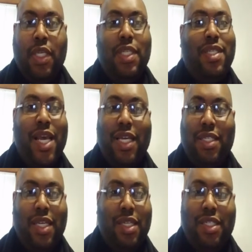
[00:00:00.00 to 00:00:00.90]

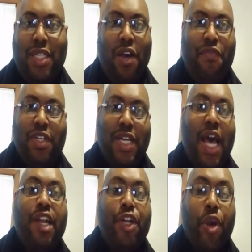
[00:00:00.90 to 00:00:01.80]
Sex itself is
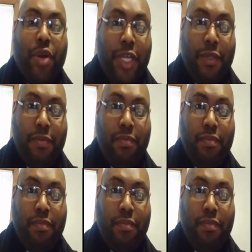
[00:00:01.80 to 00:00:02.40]
not dirty.